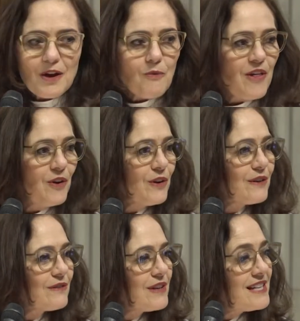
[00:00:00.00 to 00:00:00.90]
Whether
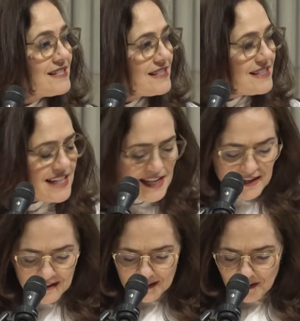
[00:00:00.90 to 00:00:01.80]
it is a
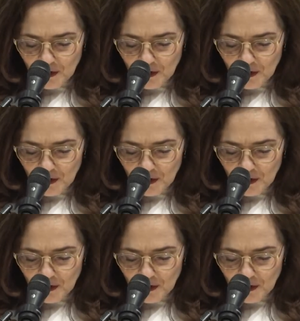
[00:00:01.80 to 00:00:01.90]
seed in the